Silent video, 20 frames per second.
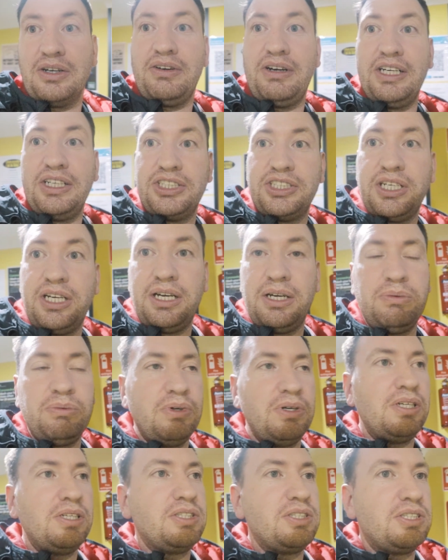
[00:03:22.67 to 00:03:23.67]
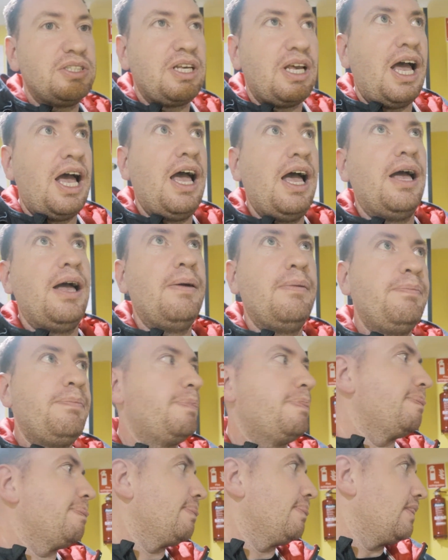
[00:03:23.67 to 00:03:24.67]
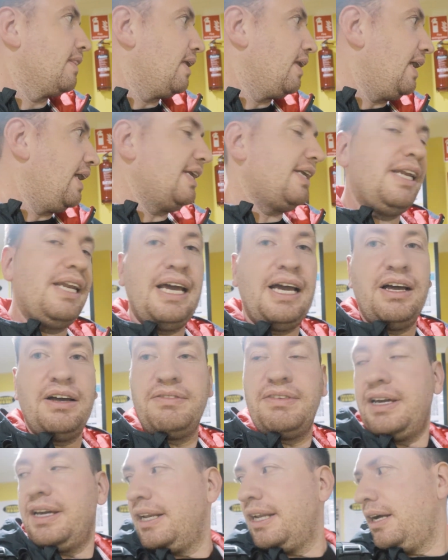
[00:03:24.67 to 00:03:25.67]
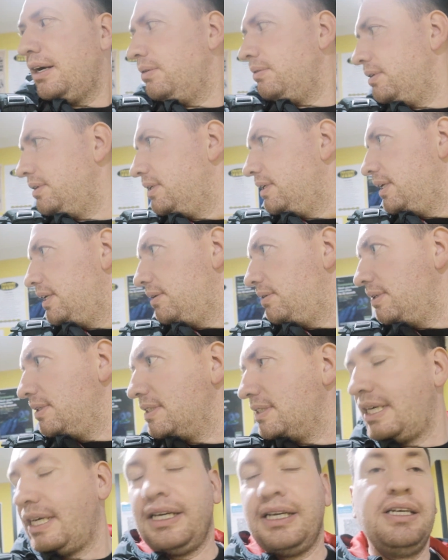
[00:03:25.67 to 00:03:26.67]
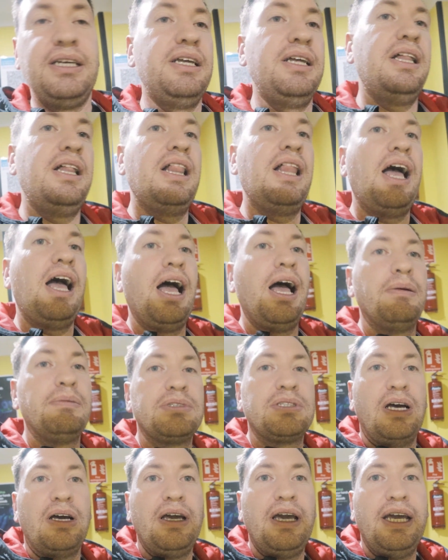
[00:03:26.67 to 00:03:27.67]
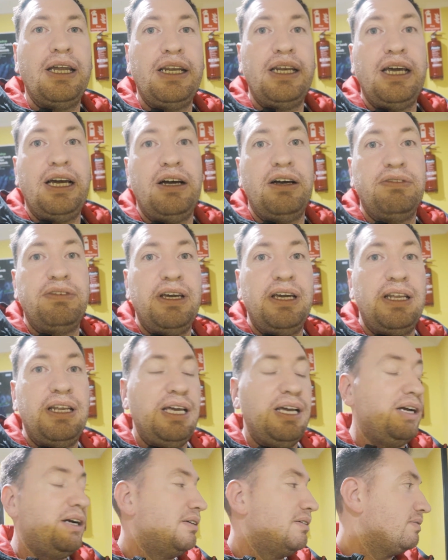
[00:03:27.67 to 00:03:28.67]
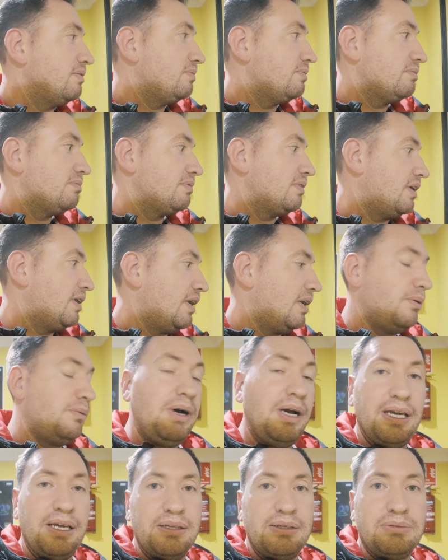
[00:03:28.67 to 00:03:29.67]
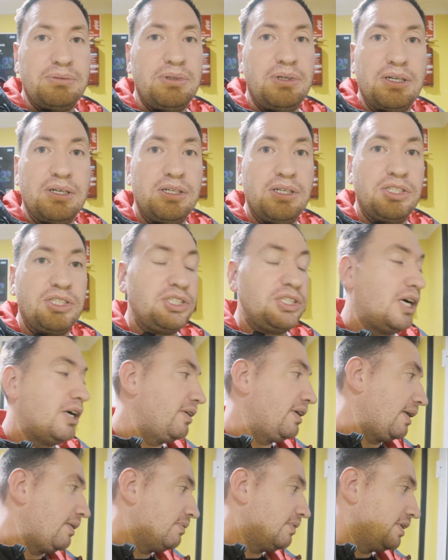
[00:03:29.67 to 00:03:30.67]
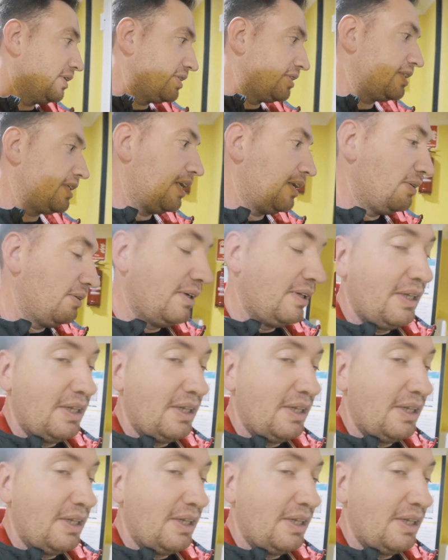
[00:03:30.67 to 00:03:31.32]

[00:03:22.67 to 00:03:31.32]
a great show it was. Um, heading out of here now. What the hell is that? Um, so heading out of here now. Oh wait, what a good show that was. So,